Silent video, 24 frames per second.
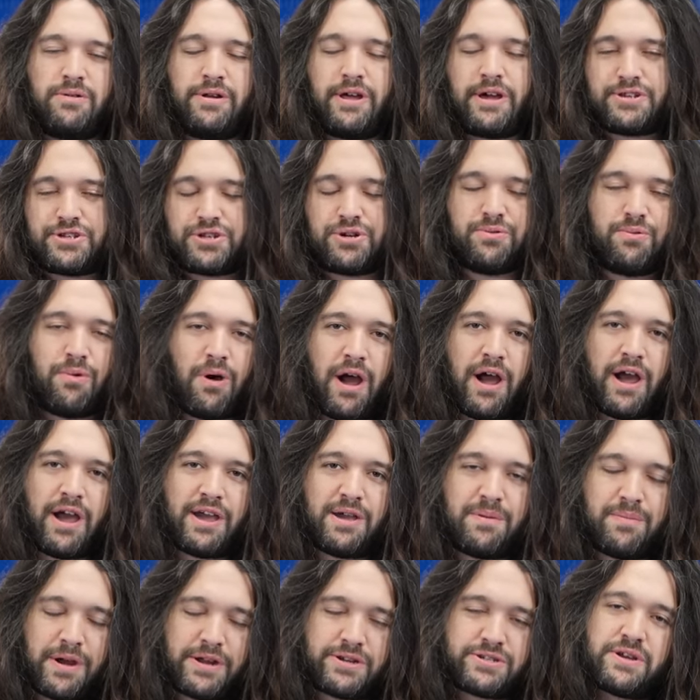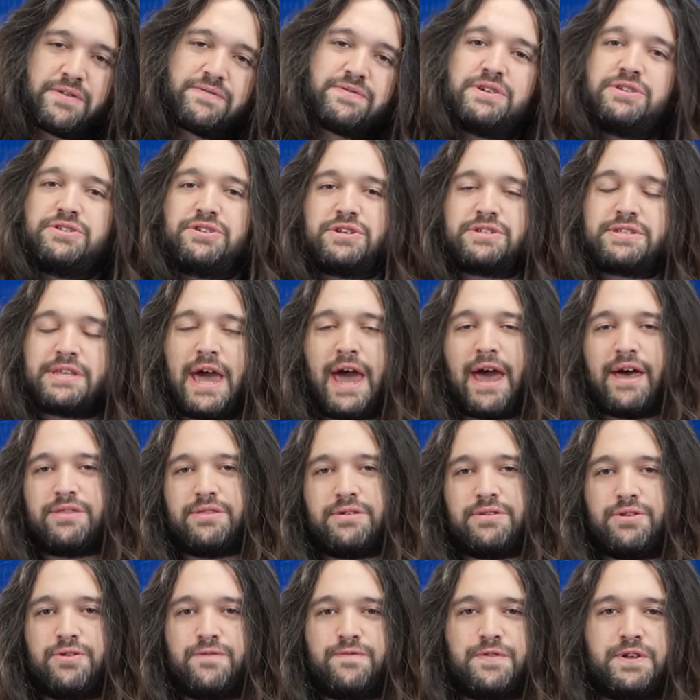We're not sure why Microsoft didn't just add
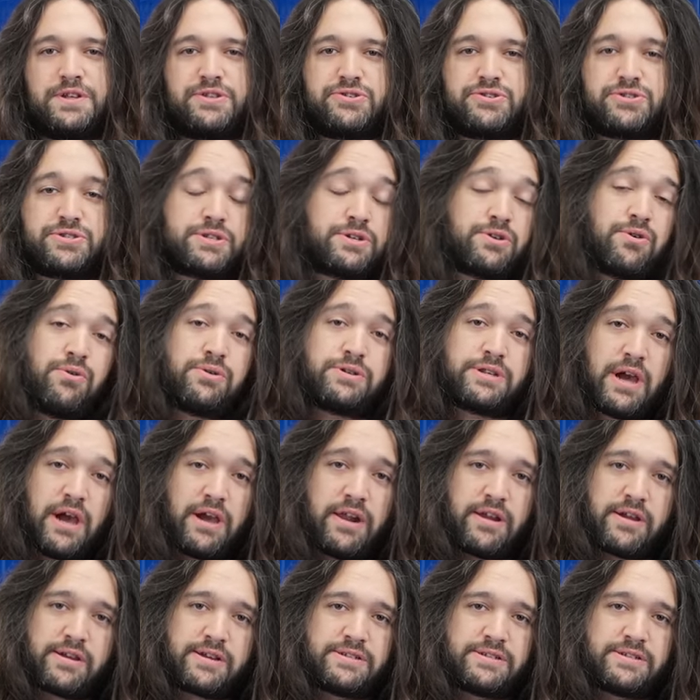the new features to Cortana,